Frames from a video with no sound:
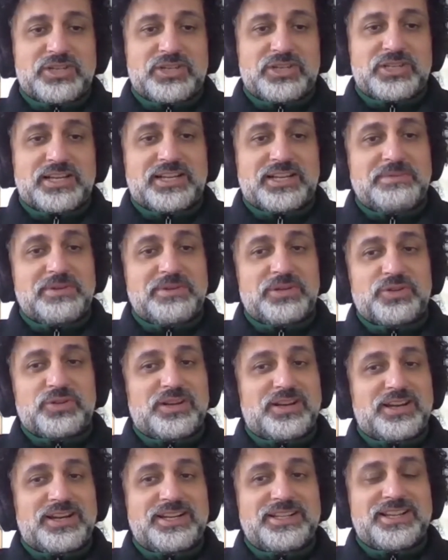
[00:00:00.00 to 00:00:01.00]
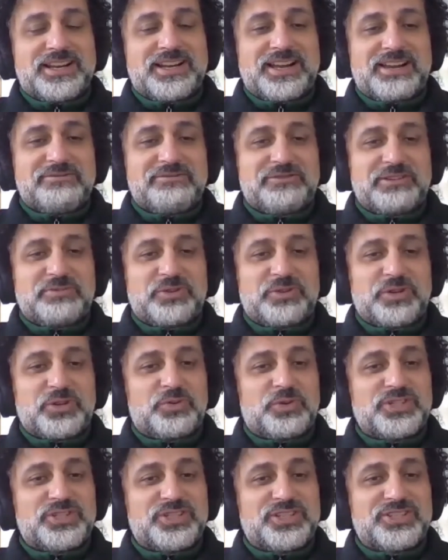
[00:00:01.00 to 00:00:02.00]
Just like coming to an end and have one more
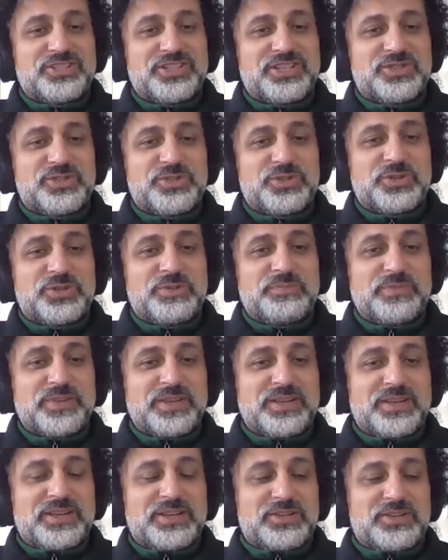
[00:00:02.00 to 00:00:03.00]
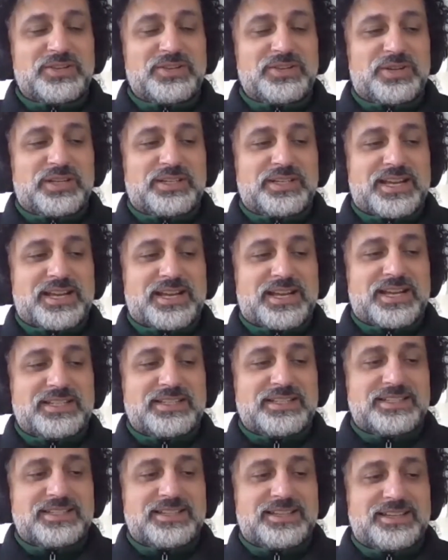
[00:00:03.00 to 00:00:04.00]
question just to
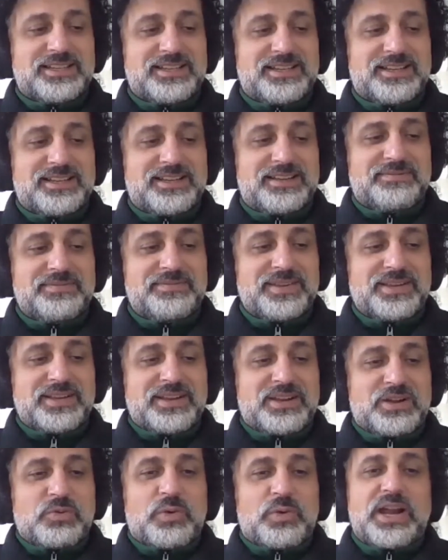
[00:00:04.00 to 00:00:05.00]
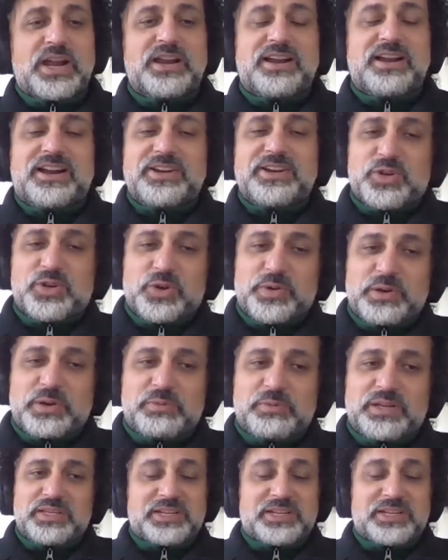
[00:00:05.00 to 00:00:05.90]
understand where are you going?